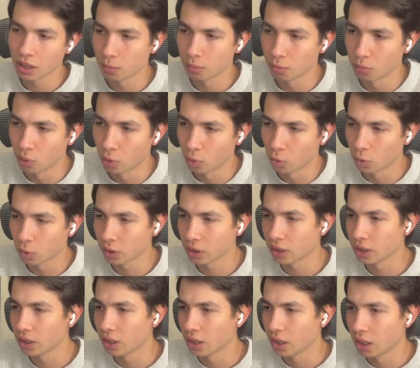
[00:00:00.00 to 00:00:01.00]
more
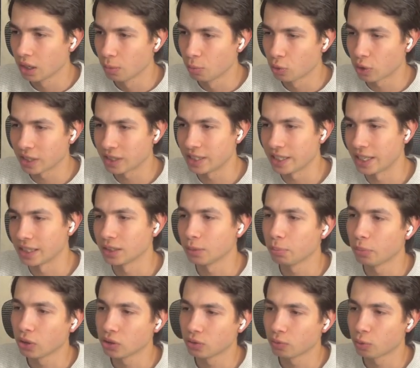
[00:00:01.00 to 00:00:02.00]
at the end.
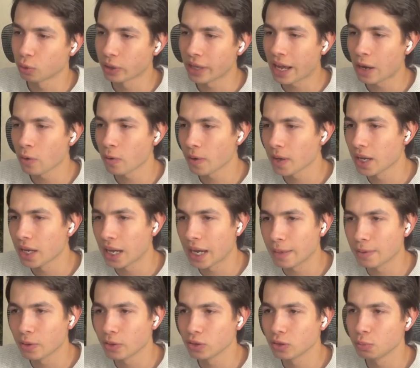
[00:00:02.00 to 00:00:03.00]
But for now,
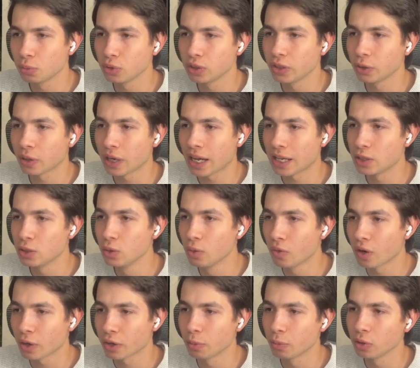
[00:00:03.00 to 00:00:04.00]
I'm going to put here a new
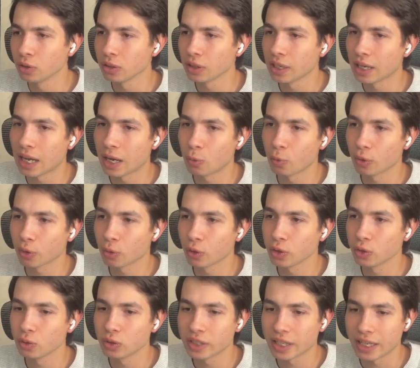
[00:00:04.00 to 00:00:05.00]
variable, and we're
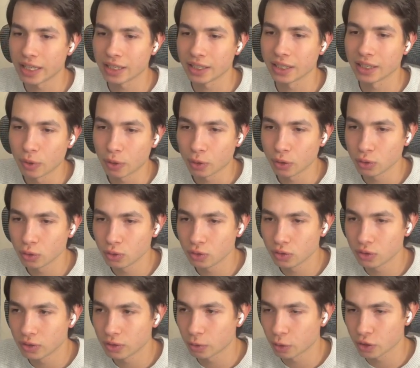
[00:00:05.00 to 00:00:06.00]
going to
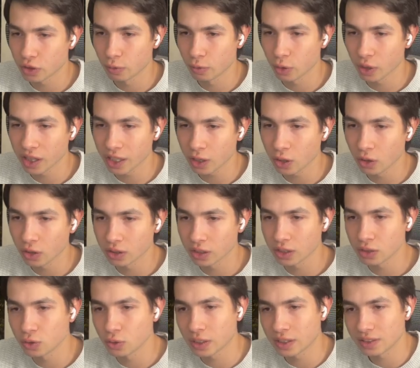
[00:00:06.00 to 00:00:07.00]
search for the
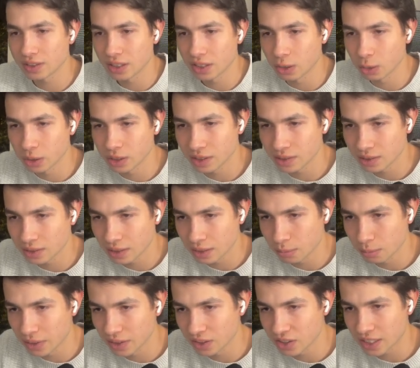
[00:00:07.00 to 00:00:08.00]
content. You can see here, this is the
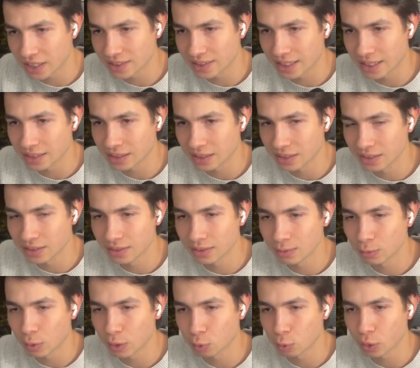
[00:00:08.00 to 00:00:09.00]
message I sent. This is
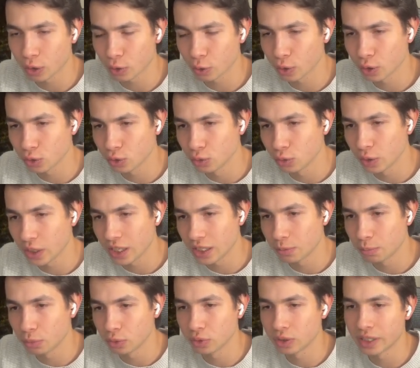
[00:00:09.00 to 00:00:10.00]
what we're going to
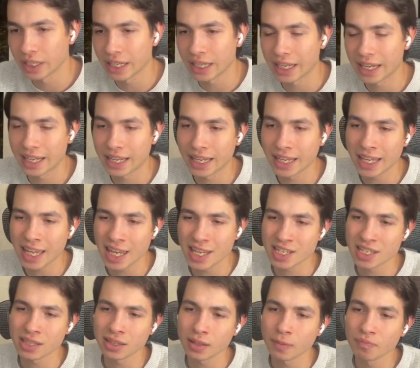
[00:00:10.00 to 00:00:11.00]
input the AI
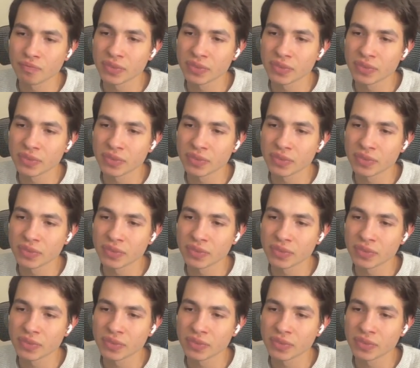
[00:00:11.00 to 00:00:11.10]
agent.